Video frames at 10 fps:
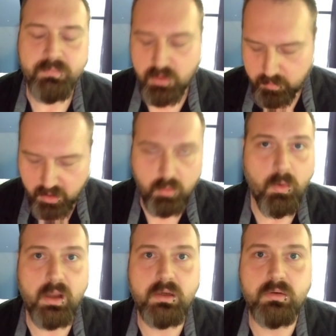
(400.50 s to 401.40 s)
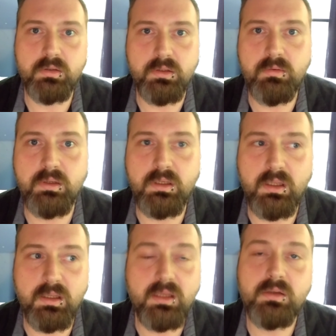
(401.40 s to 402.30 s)
No matter what you're doing,
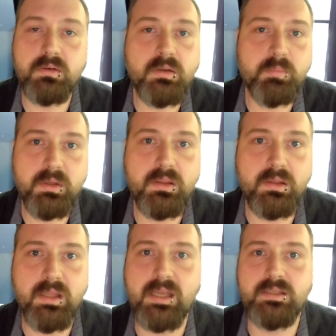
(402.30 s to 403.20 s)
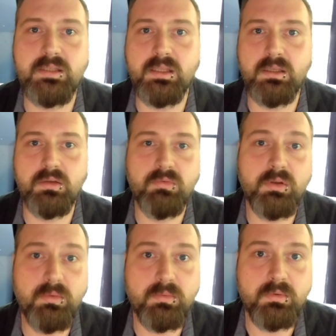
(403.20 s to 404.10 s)
it could be the last thing you
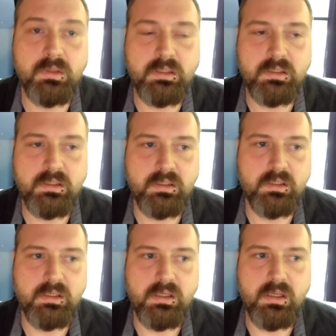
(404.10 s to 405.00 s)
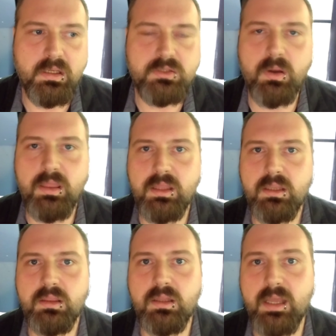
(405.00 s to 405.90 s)
do. So I
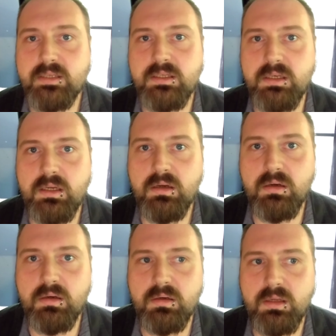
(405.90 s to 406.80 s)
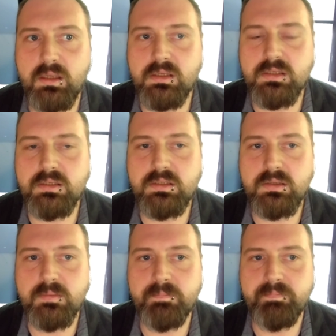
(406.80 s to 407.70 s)
think the lesson here is,
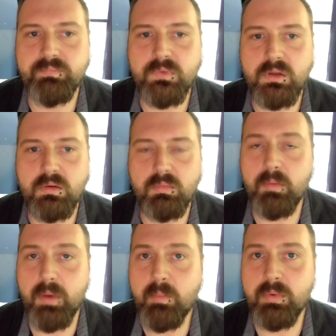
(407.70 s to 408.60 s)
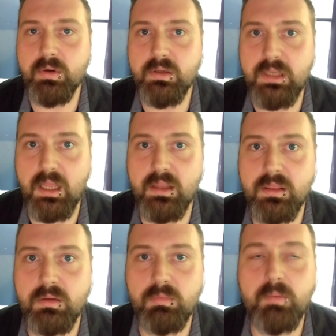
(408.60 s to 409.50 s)
remember
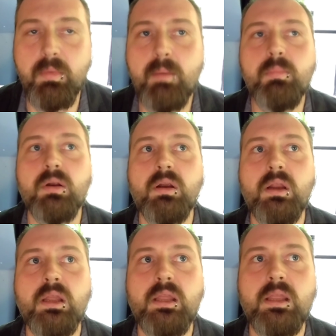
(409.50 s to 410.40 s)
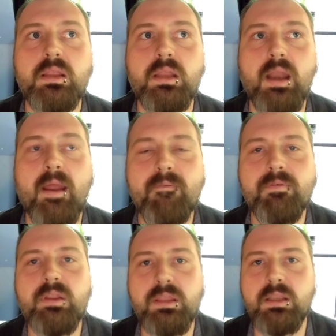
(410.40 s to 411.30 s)
death. Remember that
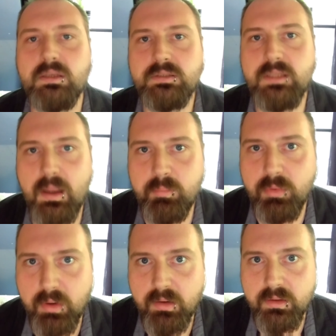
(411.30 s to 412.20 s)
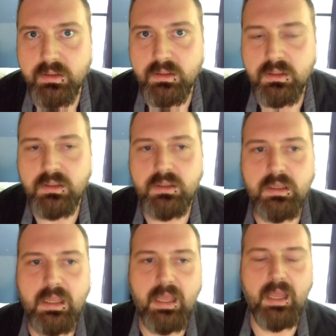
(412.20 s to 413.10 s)
everything is temporary.
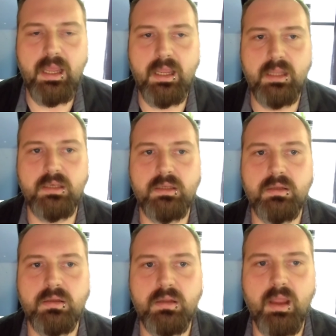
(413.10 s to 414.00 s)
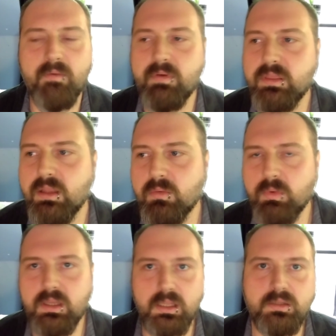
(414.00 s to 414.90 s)
And everything
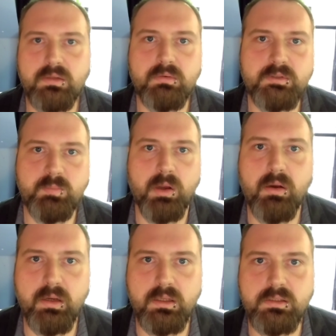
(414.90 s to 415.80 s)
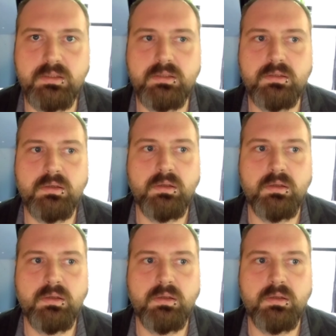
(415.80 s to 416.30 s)
we get to experience